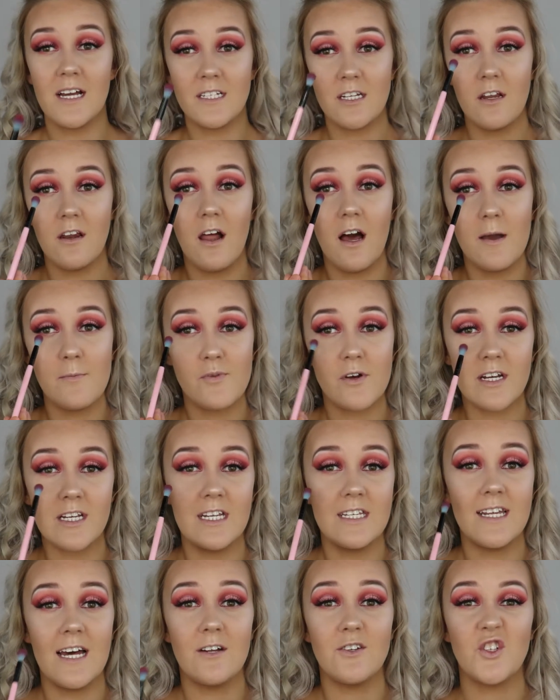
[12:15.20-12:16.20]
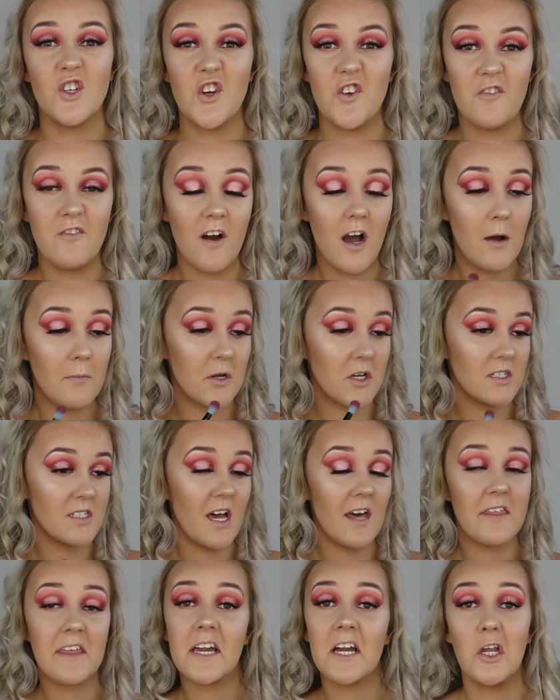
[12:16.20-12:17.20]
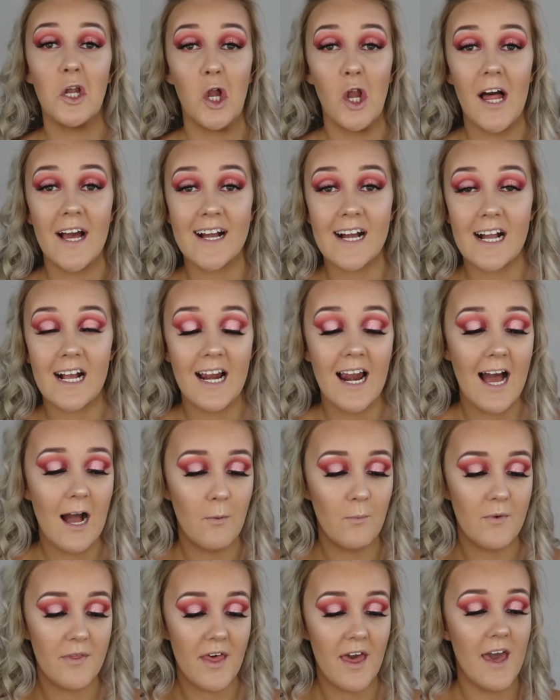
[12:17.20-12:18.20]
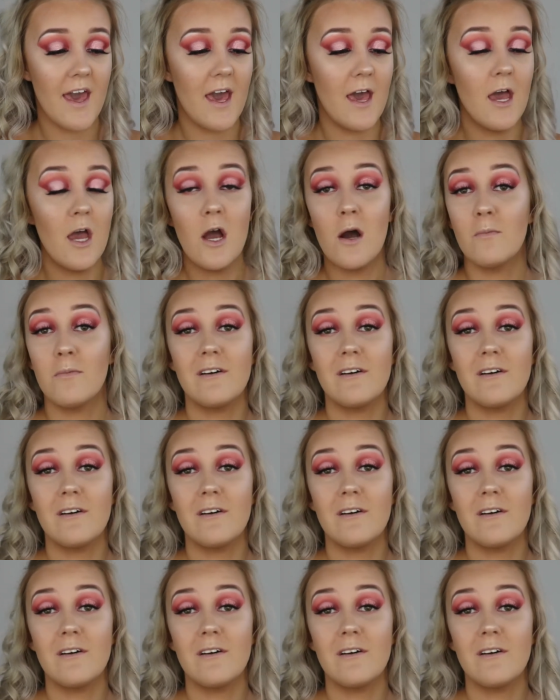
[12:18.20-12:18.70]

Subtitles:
I don't like bringing it down too far because I think I look like a clown with it.